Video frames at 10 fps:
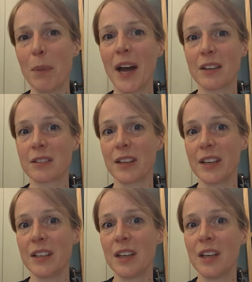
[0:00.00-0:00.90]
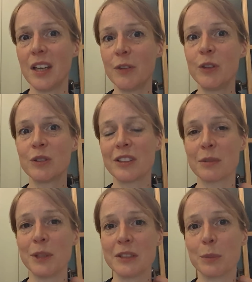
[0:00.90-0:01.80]
But actually, if you said
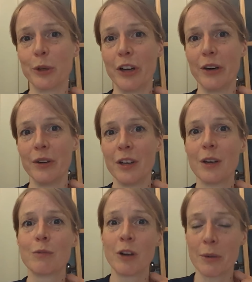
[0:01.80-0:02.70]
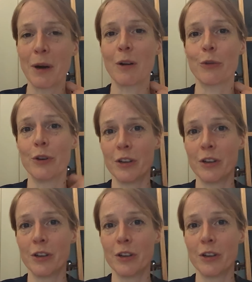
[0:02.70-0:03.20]
to me tomorrow, run a marathon